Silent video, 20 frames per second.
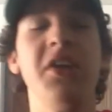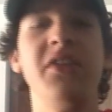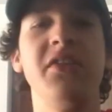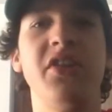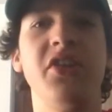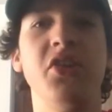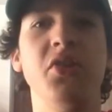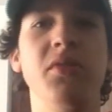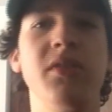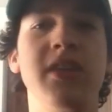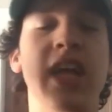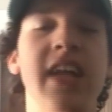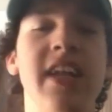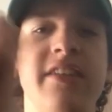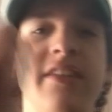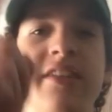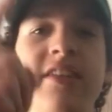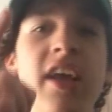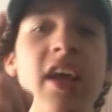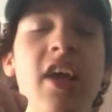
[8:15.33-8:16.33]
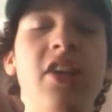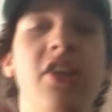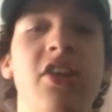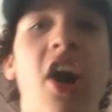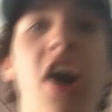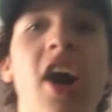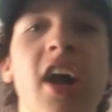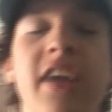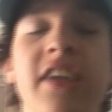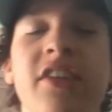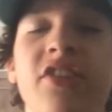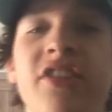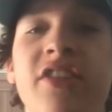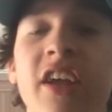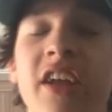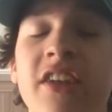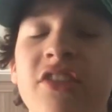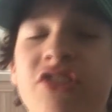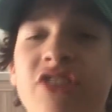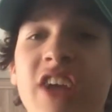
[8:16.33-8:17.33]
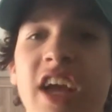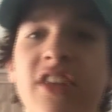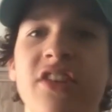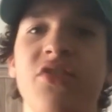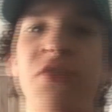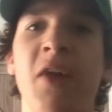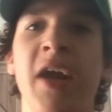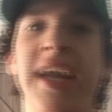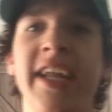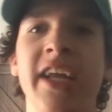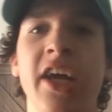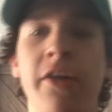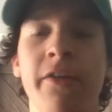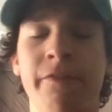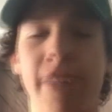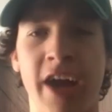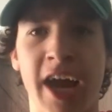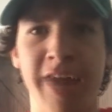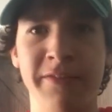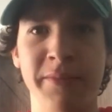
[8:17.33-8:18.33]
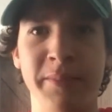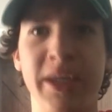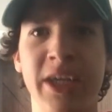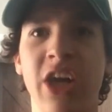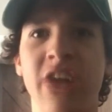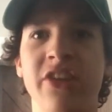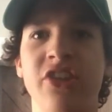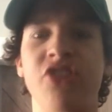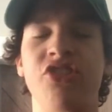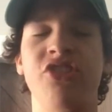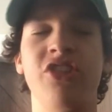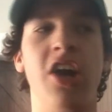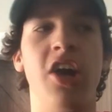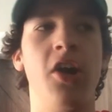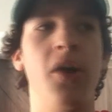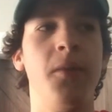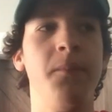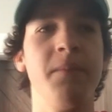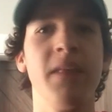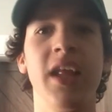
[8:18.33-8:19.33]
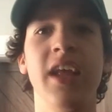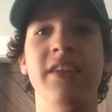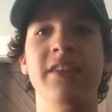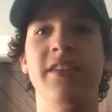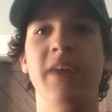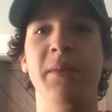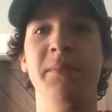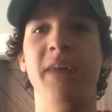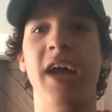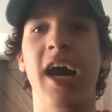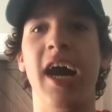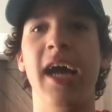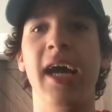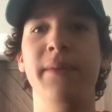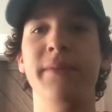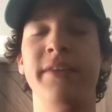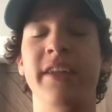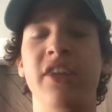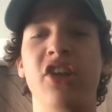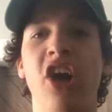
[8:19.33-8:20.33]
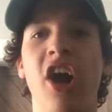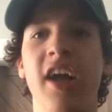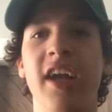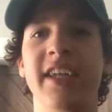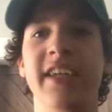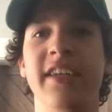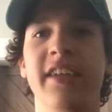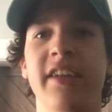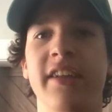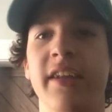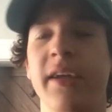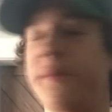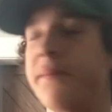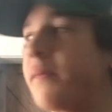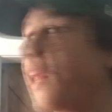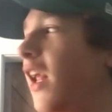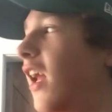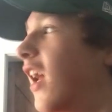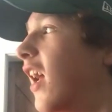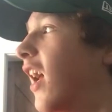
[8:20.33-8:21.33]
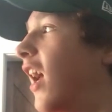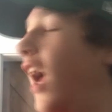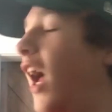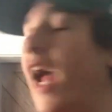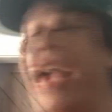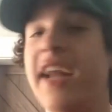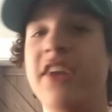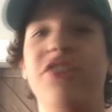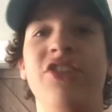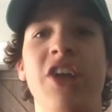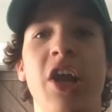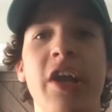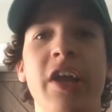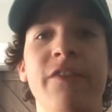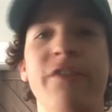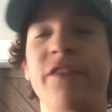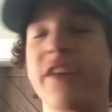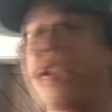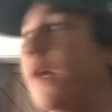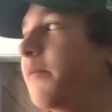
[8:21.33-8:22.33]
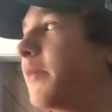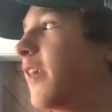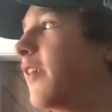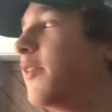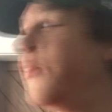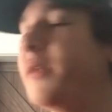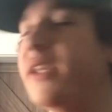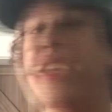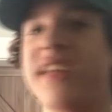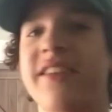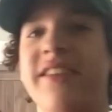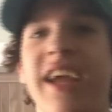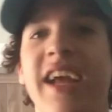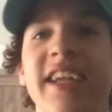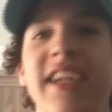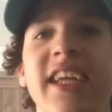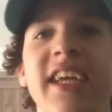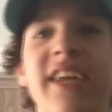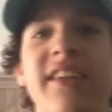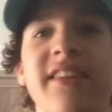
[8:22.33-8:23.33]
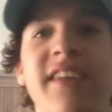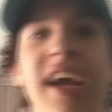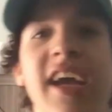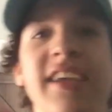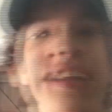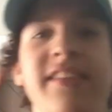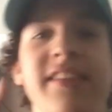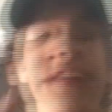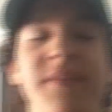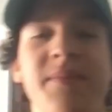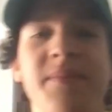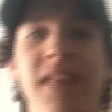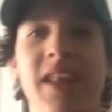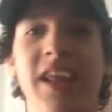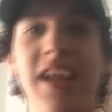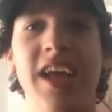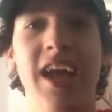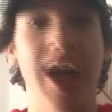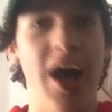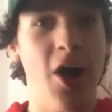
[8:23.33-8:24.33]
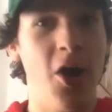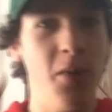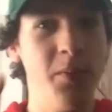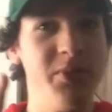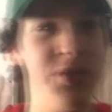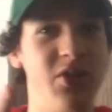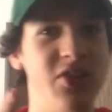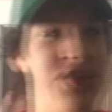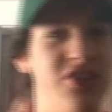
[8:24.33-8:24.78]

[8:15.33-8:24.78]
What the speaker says: out to Let's Talk Jets Radio for having me on their show sometimes and talking to them. And shout out for them giving me this idea. Tyson, hope you